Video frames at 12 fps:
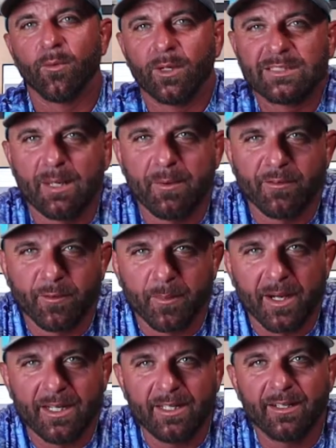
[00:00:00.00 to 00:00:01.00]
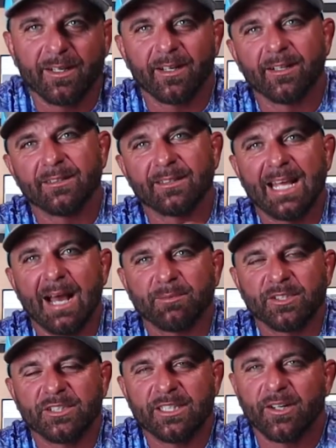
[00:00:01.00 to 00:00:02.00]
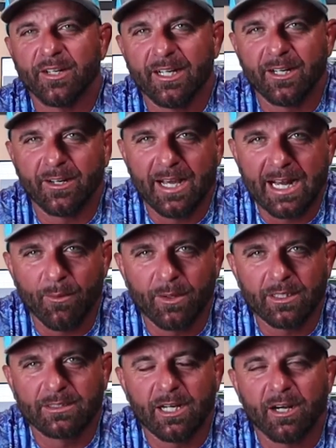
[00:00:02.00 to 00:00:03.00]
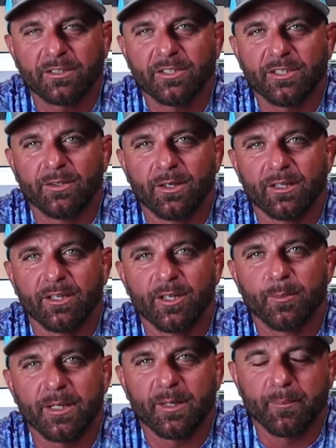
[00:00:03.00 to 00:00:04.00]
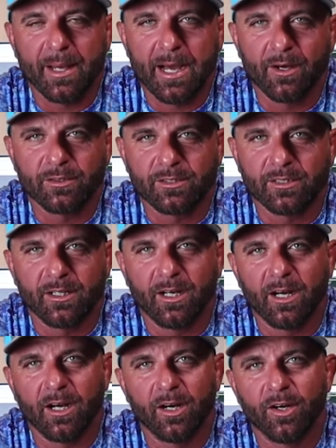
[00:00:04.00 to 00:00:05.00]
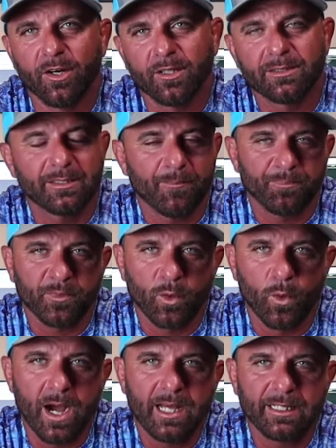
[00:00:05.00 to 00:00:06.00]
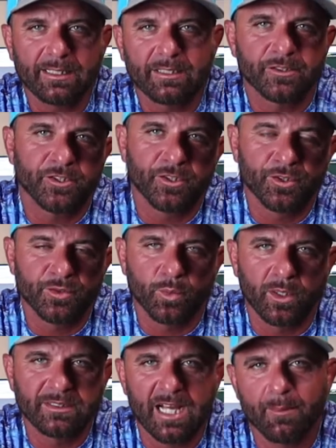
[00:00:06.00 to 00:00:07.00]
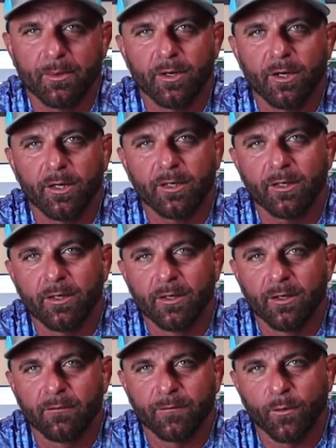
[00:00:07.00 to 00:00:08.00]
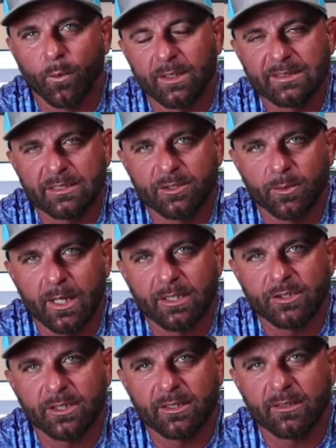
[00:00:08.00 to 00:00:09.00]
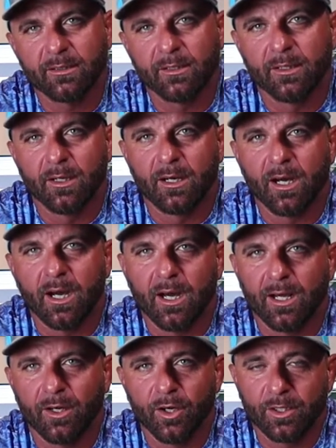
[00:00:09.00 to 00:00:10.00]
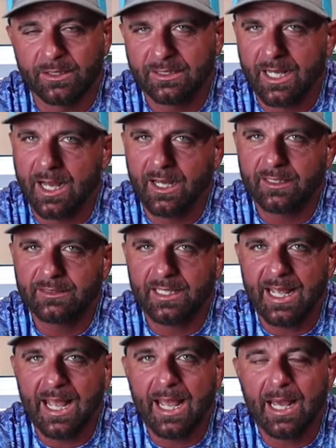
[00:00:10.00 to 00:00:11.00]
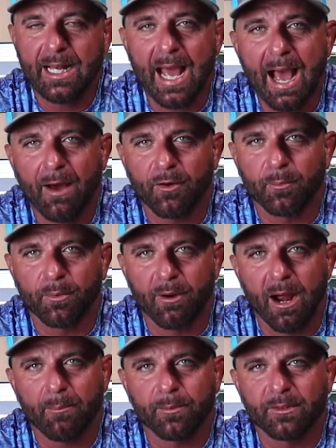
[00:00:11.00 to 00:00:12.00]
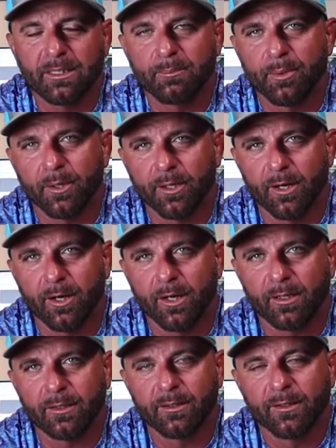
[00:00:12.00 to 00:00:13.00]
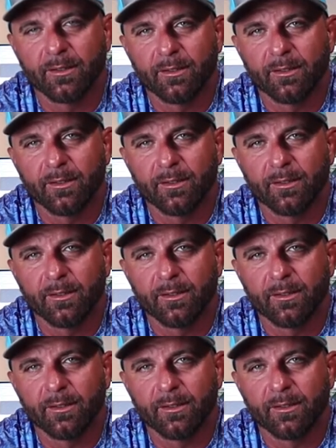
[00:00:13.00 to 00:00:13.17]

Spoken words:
What's up, everybody? Captain Gino here, and I want to talk to you a little bit about hooks, why I like to choose what type of hook for what situation, hook size, and how to properly put on